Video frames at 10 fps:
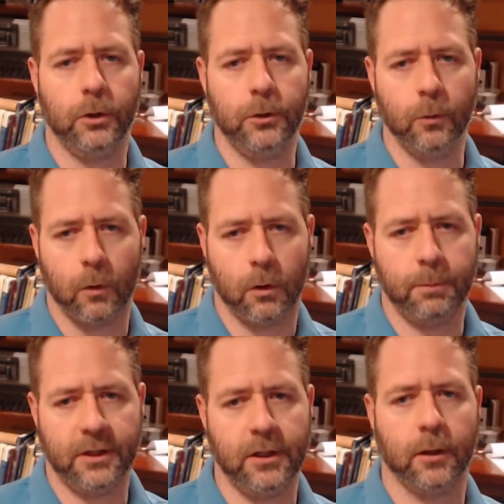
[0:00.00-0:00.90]
your
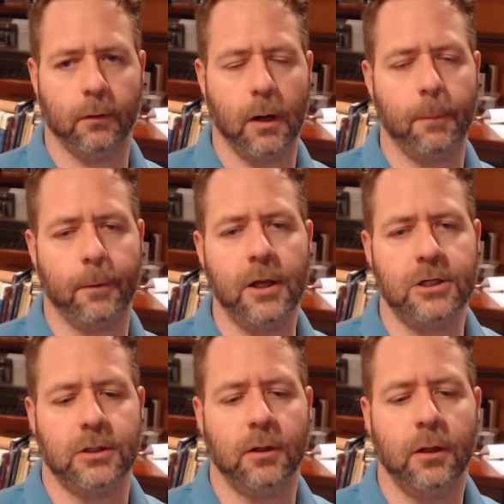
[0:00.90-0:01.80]
particular
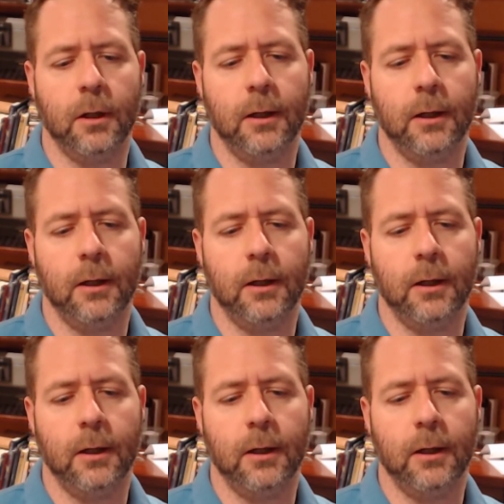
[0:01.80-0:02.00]
operation.